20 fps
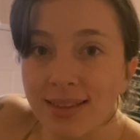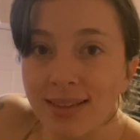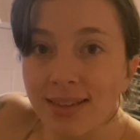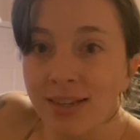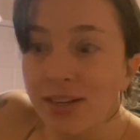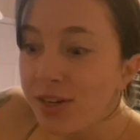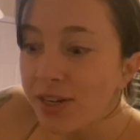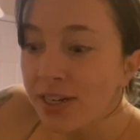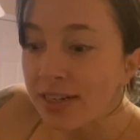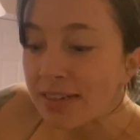the
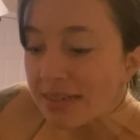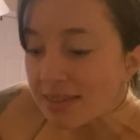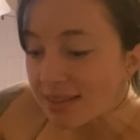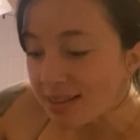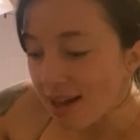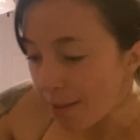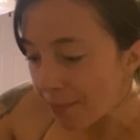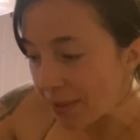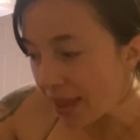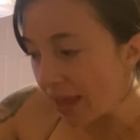new year is
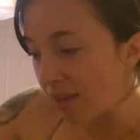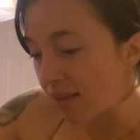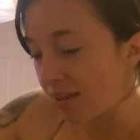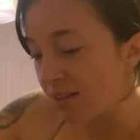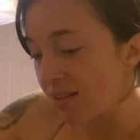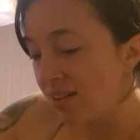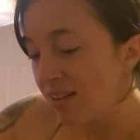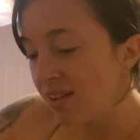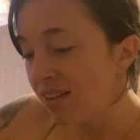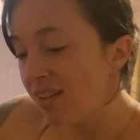coming.
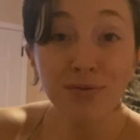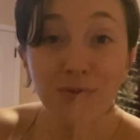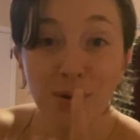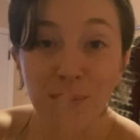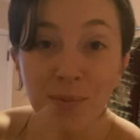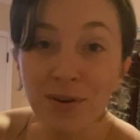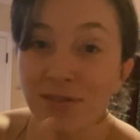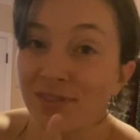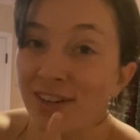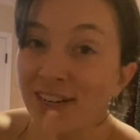I do have one
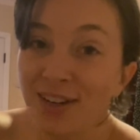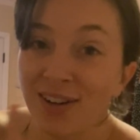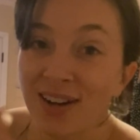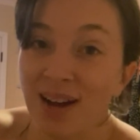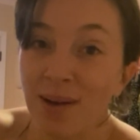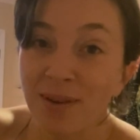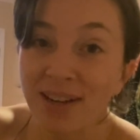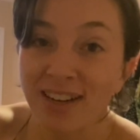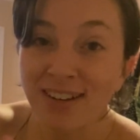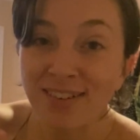more video
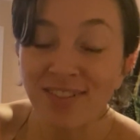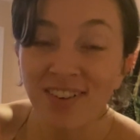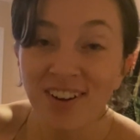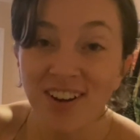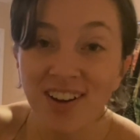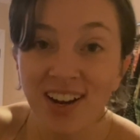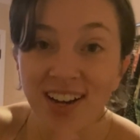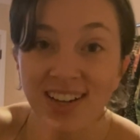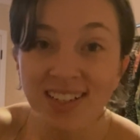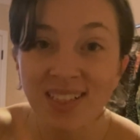coming out for
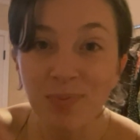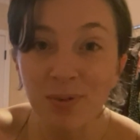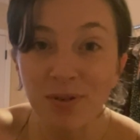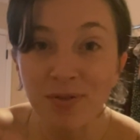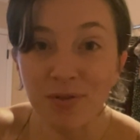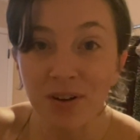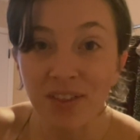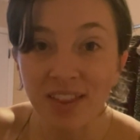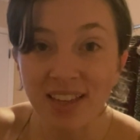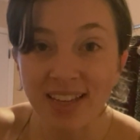you guys
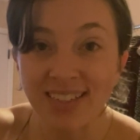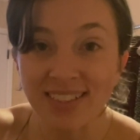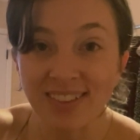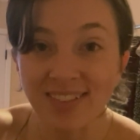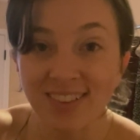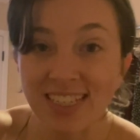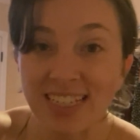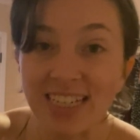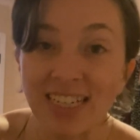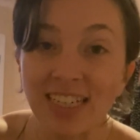before the end
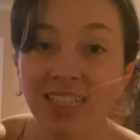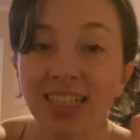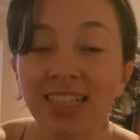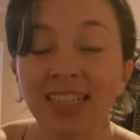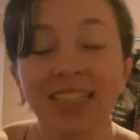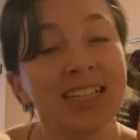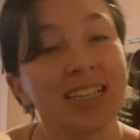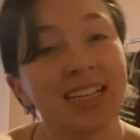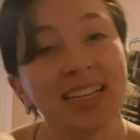of the year.